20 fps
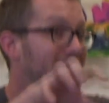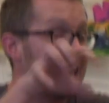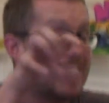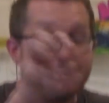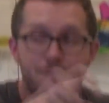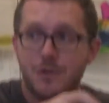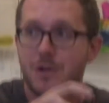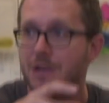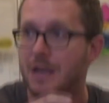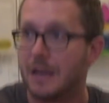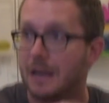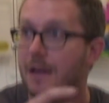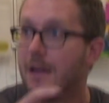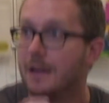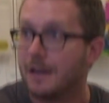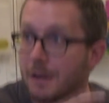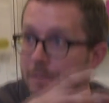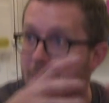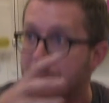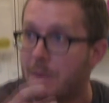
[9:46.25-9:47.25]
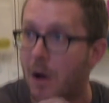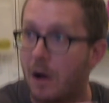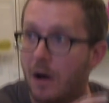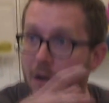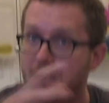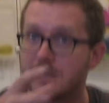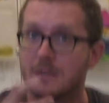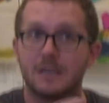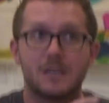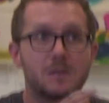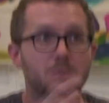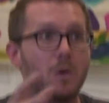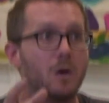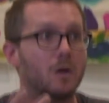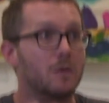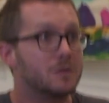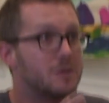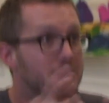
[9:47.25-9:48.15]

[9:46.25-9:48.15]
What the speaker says: and everything can be part of this world.